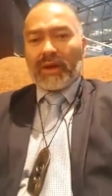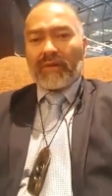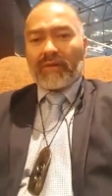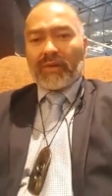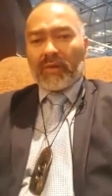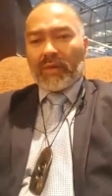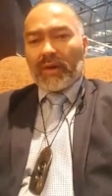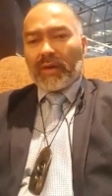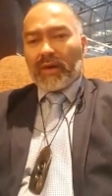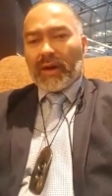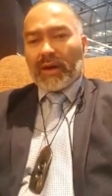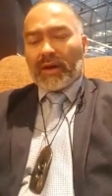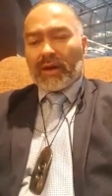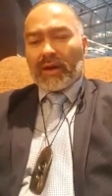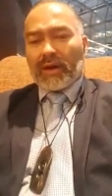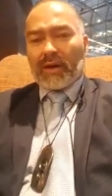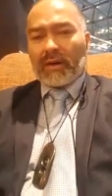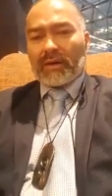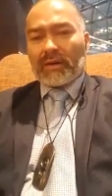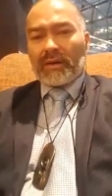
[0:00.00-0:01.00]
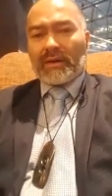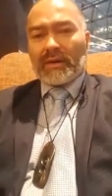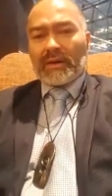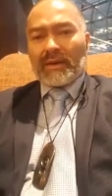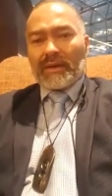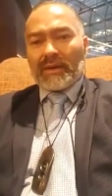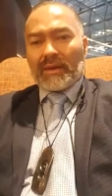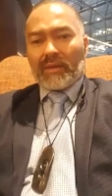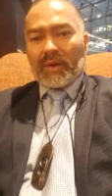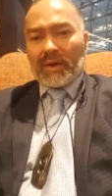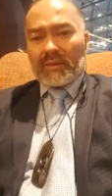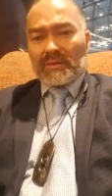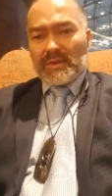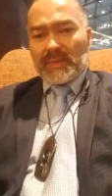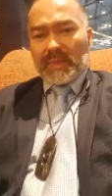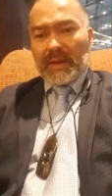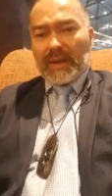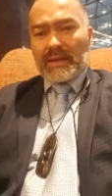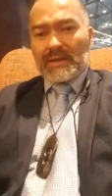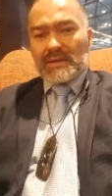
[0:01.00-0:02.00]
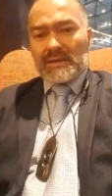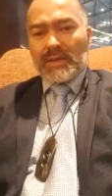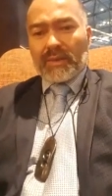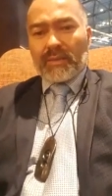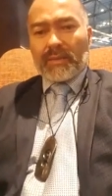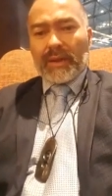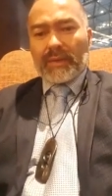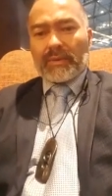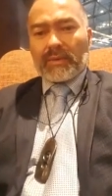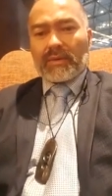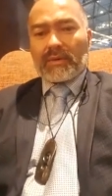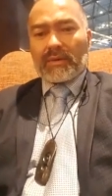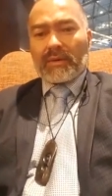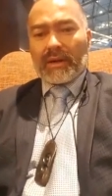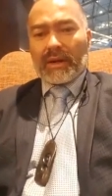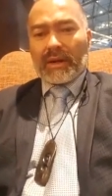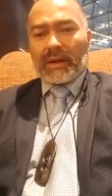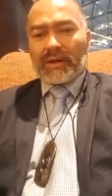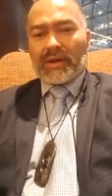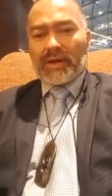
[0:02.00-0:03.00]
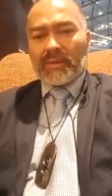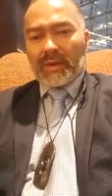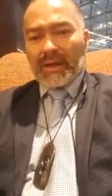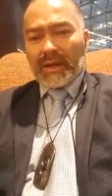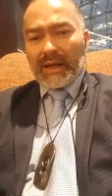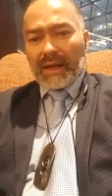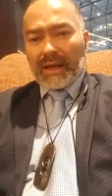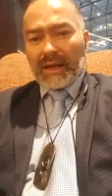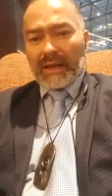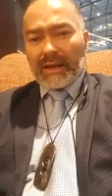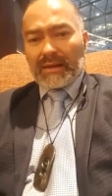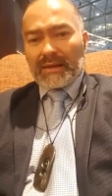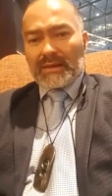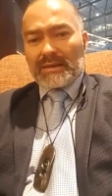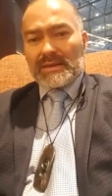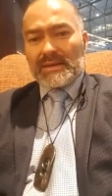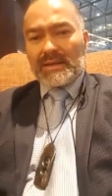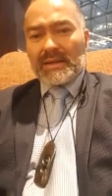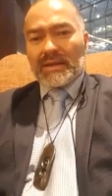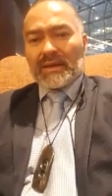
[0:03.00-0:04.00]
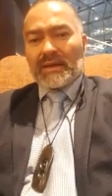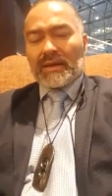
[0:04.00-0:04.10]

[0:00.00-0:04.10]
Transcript: Everywhere I go, when I'm speaking to people and community leaders,